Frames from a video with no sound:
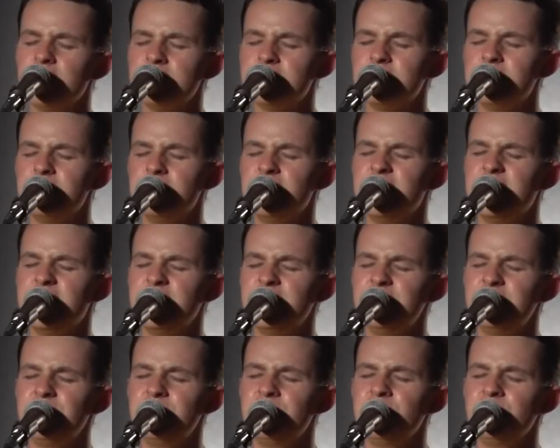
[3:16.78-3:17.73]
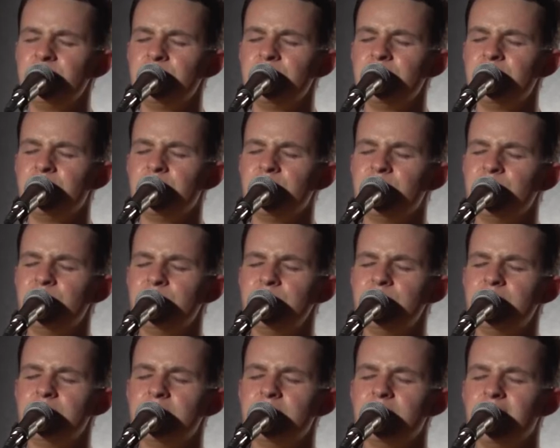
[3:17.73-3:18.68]
to let you know
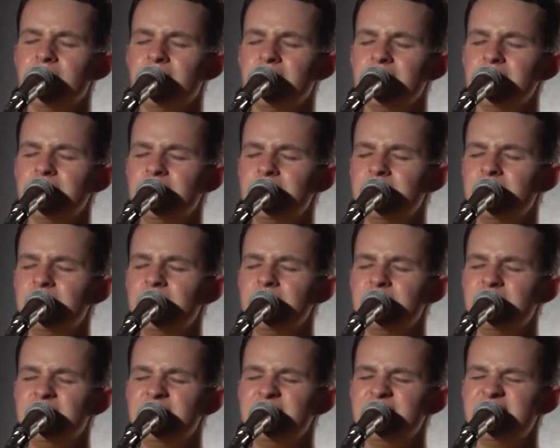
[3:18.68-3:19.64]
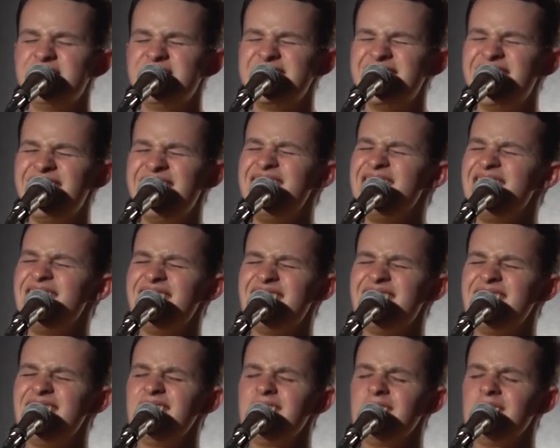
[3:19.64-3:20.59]
you're not gonna
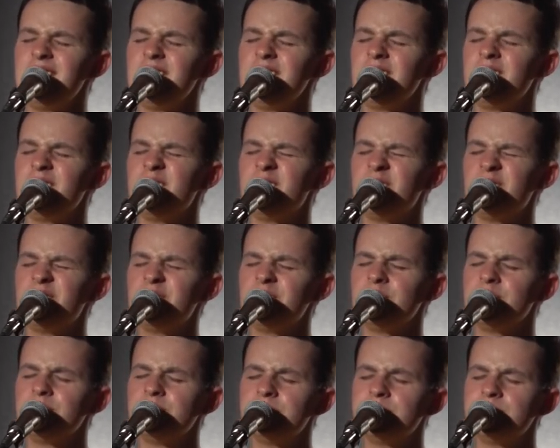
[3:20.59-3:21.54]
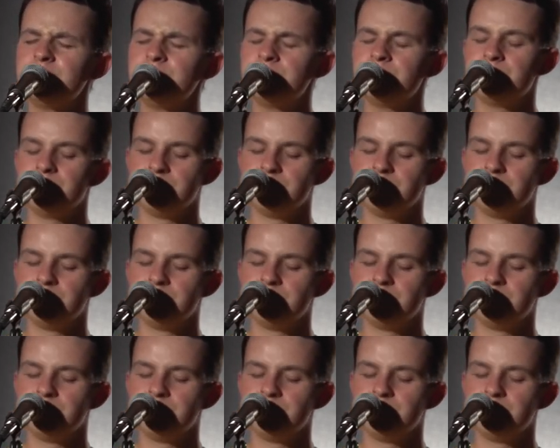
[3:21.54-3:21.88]
die alone.